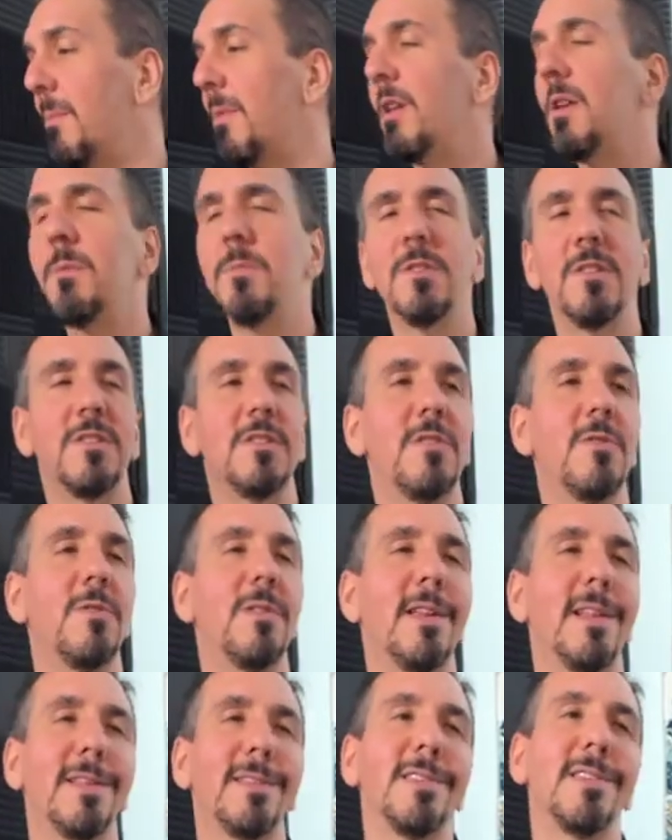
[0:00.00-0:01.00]
but I'm just
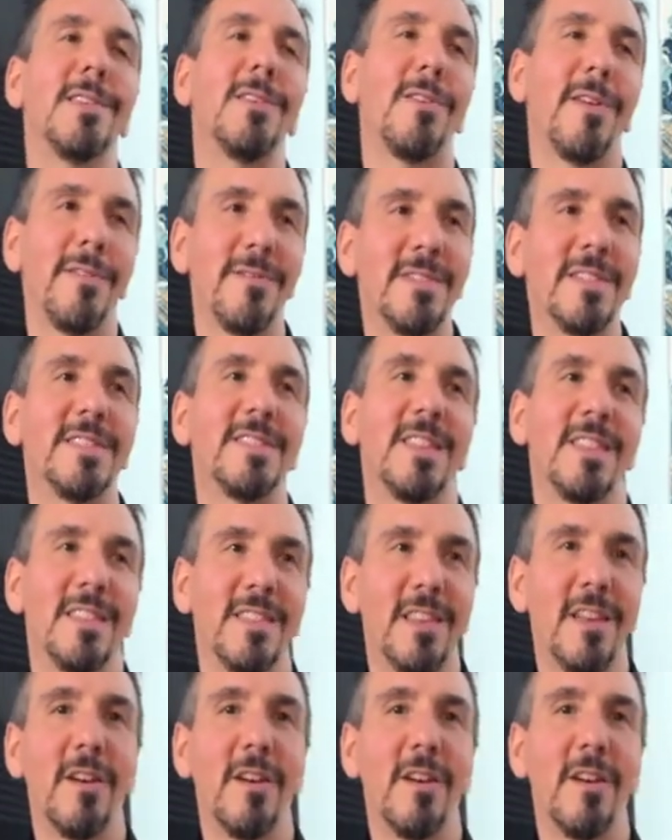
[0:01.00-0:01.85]
doing it so you don't have to sit